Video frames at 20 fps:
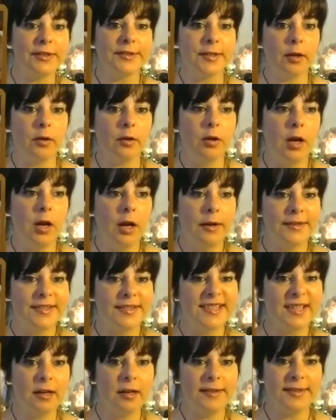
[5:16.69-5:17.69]
So
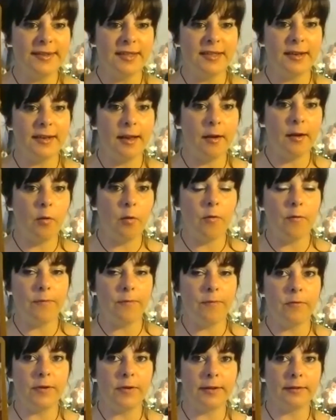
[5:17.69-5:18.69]
start the day off
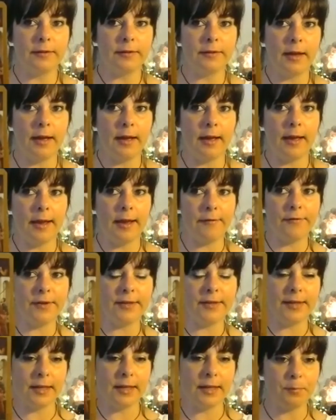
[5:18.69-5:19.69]
with
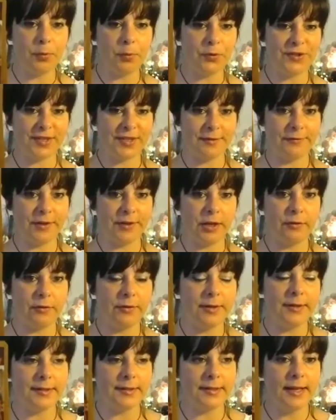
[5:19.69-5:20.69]
having that
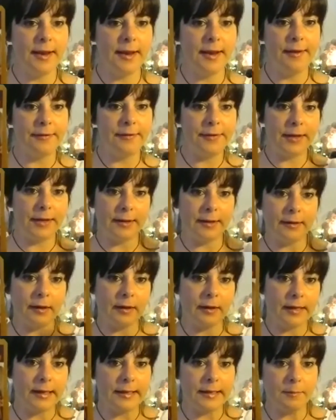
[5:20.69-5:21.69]
perseverance.
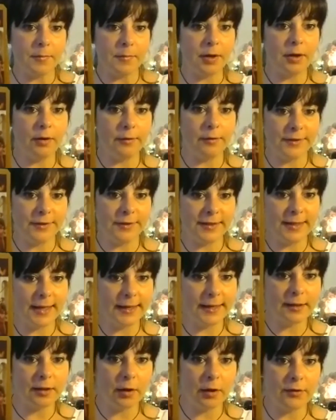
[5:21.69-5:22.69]
Then in the middle of the
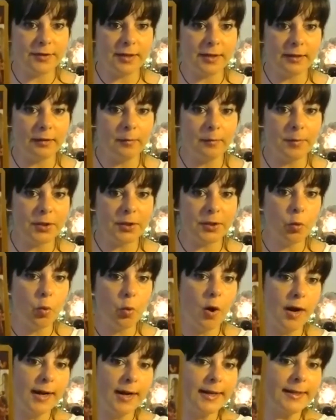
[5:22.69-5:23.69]
day, it goes a little bit
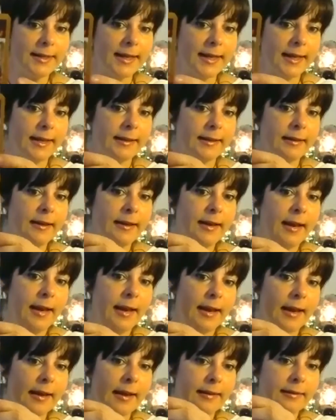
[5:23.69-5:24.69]
quiet again.
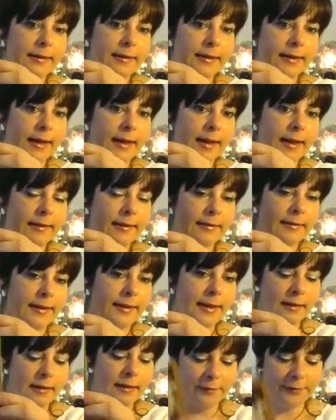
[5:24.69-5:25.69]
And then at
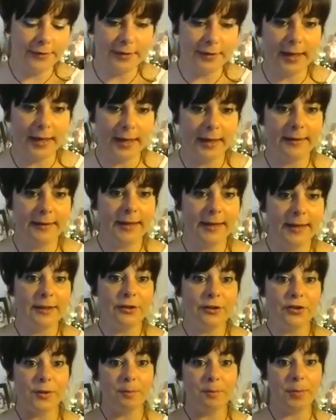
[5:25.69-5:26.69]
the end of the day, the
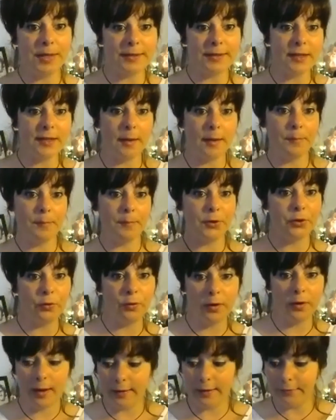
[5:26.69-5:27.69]
energy picks up and
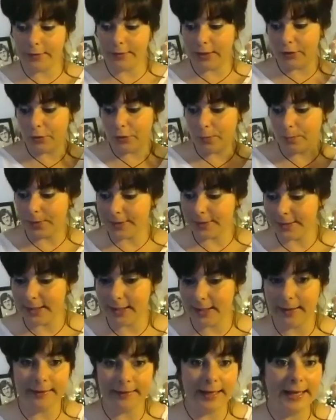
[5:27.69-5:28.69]
you're lively and you're
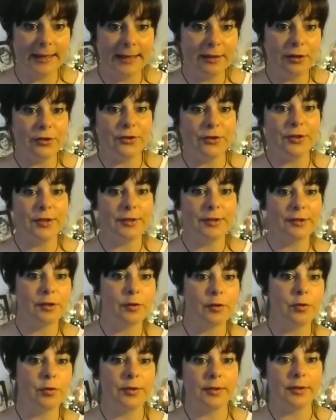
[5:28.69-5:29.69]
busy and the energy is
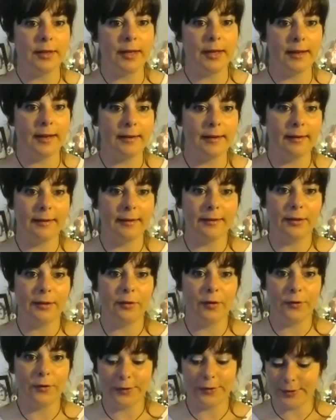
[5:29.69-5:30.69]
good and,
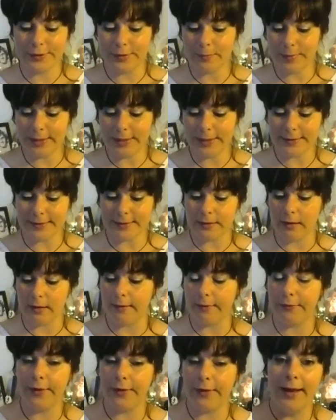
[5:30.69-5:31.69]
you're doing
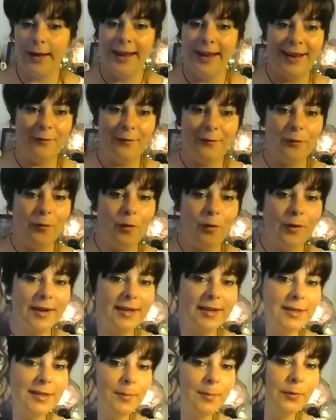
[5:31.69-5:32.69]
stuff. For
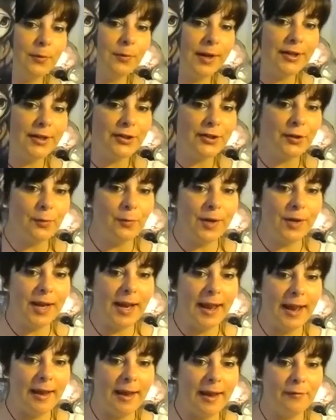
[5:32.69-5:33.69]
inspiration, we
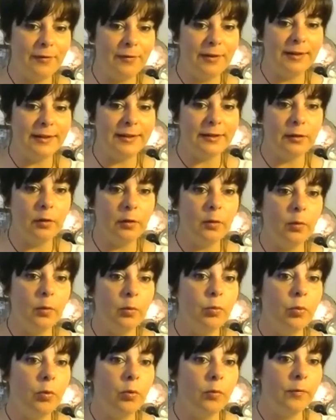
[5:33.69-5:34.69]
have Little
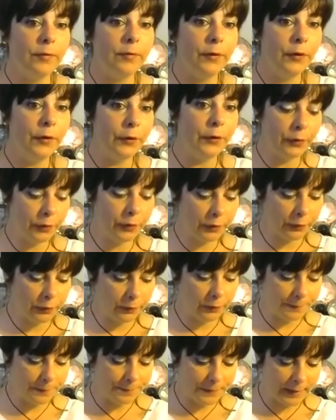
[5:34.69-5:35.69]
Wolf
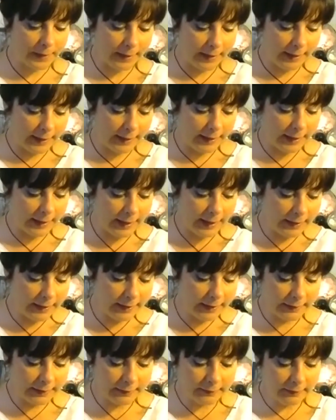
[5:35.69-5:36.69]
Girl.
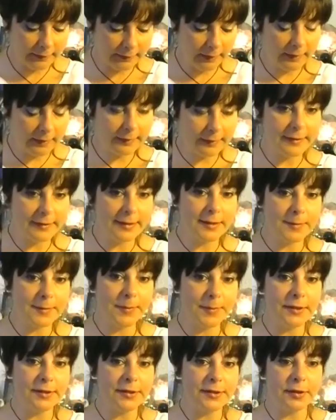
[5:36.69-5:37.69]
And this
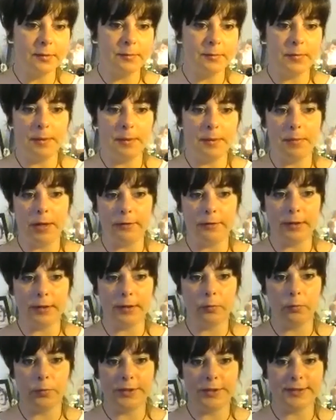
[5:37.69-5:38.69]
speaks to me about
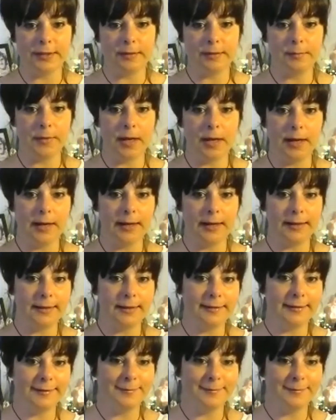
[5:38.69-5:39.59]
that wisdom card.